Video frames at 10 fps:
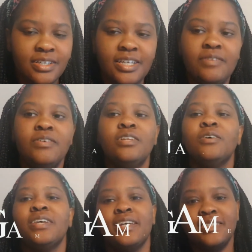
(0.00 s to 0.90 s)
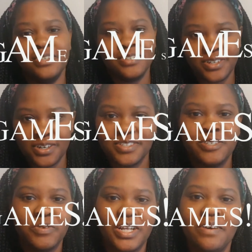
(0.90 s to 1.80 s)
Even though, yes, they're adults
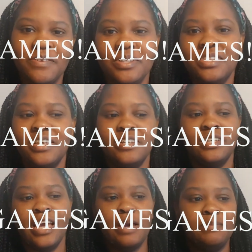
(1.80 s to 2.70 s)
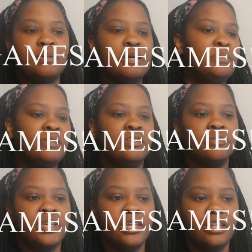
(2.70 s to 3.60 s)
or whatever, think games might be a little
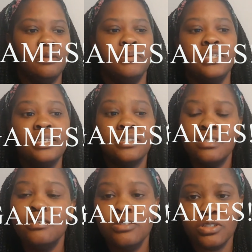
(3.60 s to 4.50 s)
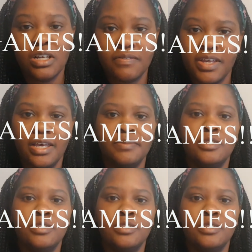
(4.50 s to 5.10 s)
kiddie, but they still love games.